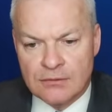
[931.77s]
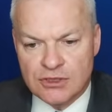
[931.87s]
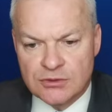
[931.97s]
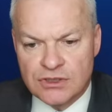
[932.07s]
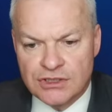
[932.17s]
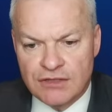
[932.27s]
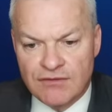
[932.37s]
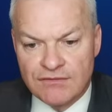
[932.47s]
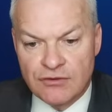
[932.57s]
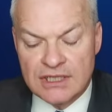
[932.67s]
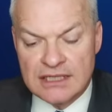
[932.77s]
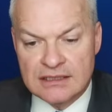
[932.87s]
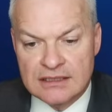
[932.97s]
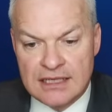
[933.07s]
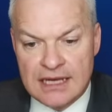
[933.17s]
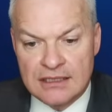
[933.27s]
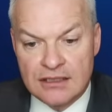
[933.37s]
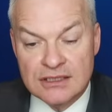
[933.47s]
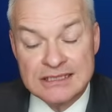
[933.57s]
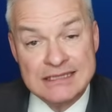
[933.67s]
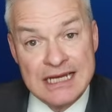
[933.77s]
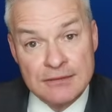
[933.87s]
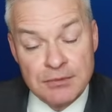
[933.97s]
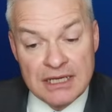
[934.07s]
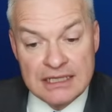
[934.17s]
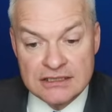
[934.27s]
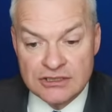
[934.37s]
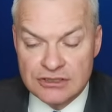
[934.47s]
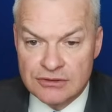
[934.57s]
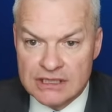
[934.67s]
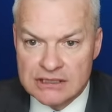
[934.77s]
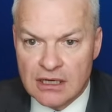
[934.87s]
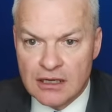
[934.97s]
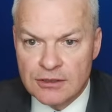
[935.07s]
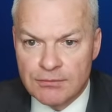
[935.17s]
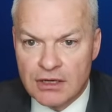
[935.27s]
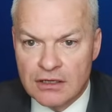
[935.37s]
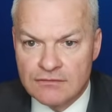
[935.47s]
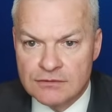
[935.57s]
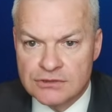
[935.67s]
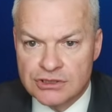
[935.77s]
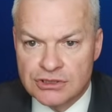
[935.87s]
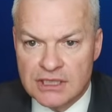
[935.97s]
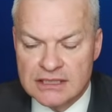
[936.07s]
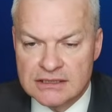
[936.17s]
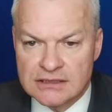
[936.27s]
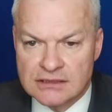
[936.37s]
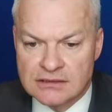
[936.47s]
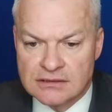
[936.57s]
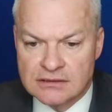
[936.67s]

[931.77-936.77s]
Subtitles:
I'm just wondering if I've got any other Z plays through this R apart from Trez.